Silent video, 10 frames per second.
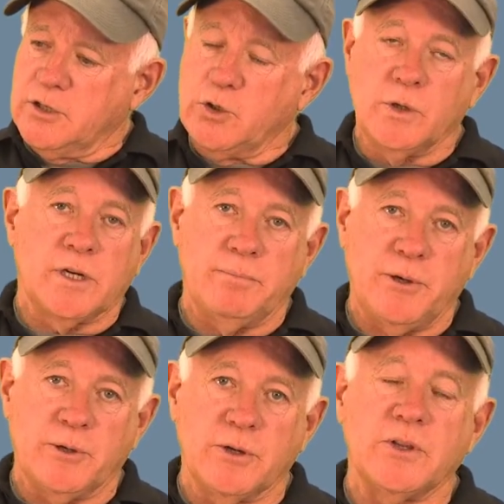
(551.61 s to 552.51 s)
to a
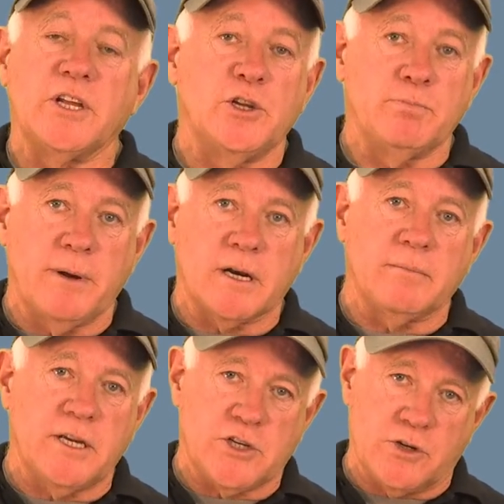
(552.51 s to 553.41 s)
computer, then you better
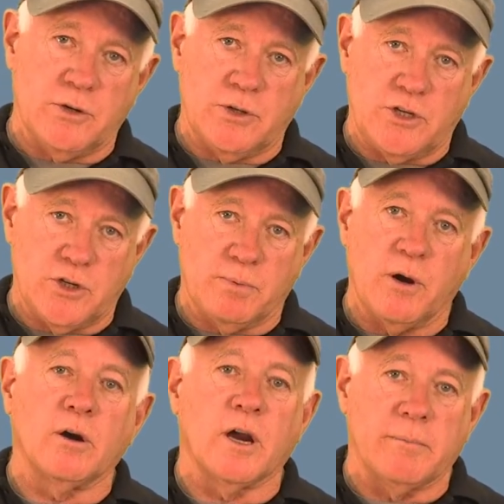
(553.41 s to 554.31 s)
make sure that your
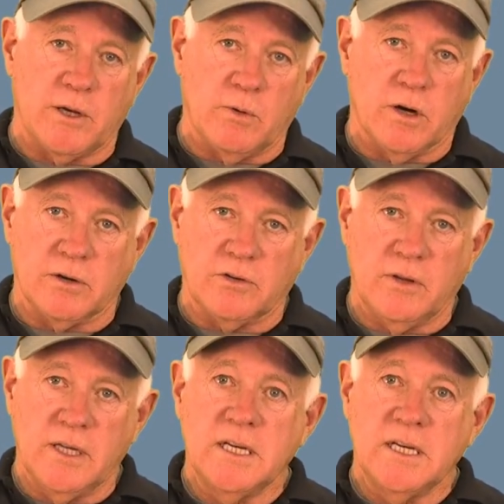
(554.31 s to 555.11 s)
programming works.